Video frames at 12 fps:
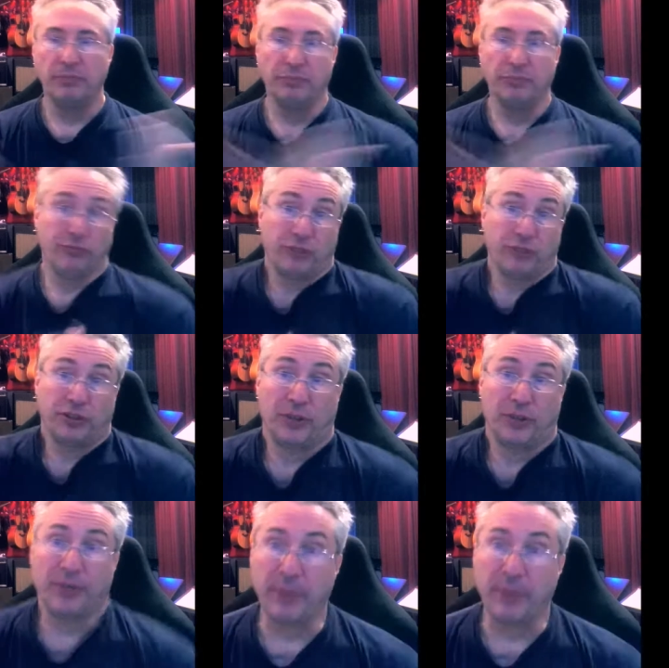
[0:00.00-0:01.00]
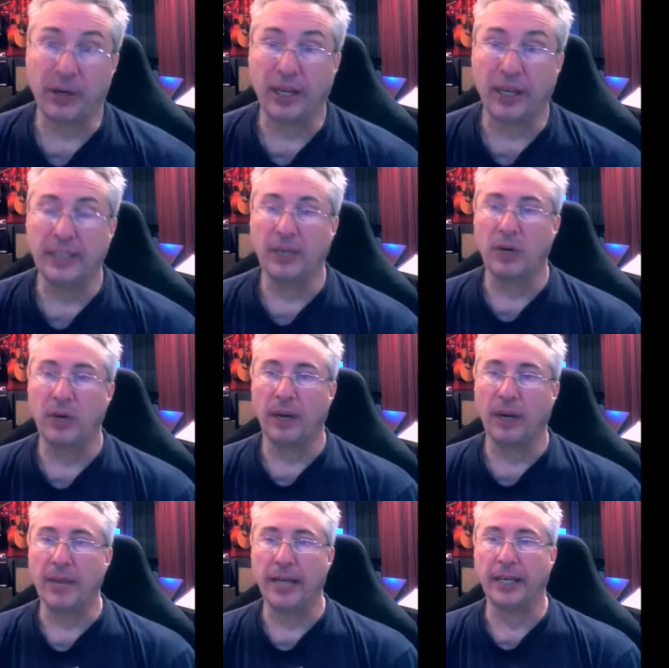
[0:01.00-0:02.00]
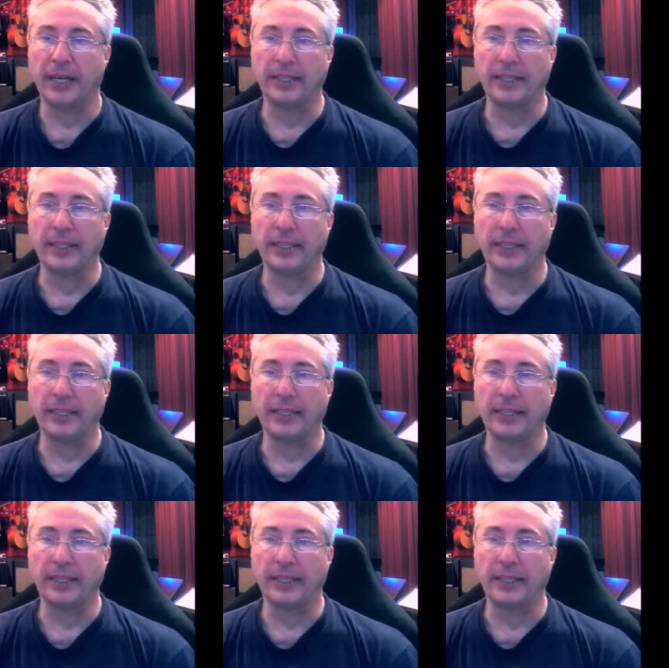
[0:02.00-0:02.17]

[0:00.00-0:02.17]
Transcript: just so I have a better idea where I'm headed.